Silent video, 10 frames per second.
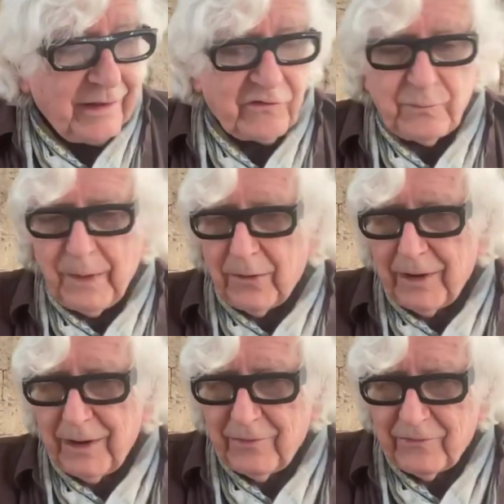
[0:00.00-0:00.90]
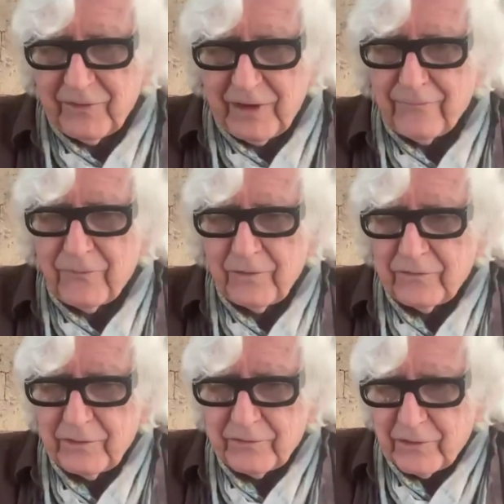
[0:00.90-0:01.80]
experienced San
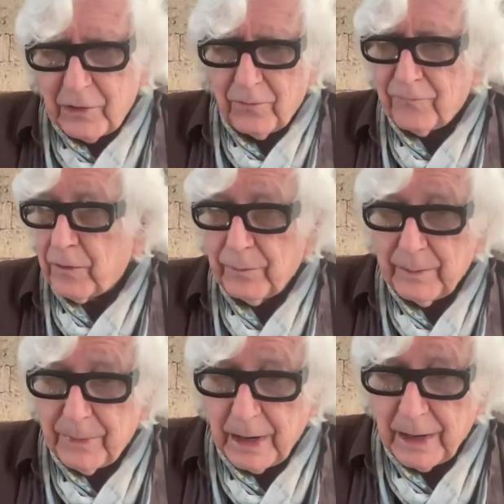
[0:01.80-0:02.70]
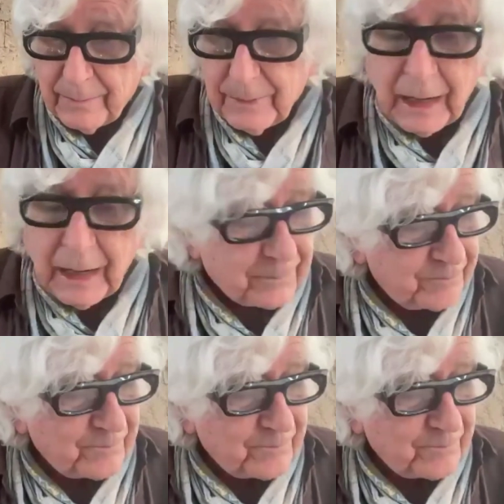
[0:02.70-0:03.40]
Francisco from the bottom up.